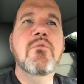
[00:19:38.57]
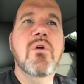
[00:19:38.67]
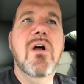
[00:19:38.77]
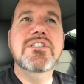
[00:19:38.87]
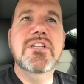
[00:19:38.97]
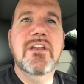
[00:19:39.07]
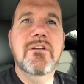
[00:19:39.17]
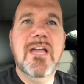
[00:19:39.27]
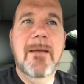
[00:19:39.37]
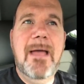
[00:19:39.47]
We're also going
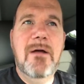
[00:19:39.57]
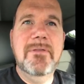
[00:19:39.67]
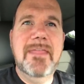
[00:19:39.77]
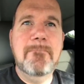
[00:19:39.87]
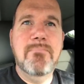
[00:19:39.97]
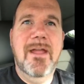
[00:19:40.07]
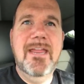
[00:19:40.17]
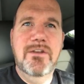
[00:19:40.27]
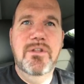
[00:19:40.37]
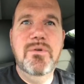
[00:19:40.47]
to come out with a
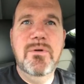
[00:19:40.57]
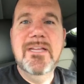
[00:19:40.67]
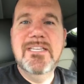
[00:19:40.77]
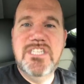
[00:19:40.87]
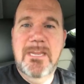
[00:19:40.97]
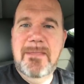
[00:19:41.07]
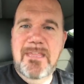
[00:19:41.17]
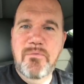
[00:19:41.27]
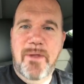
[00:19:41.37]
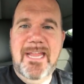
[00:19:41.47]
brand new
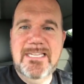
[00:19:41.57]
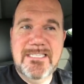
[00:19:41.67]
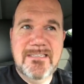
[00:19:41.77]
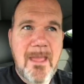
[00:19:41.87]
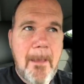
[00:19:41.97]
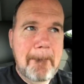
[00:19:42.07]
Jimmy Rants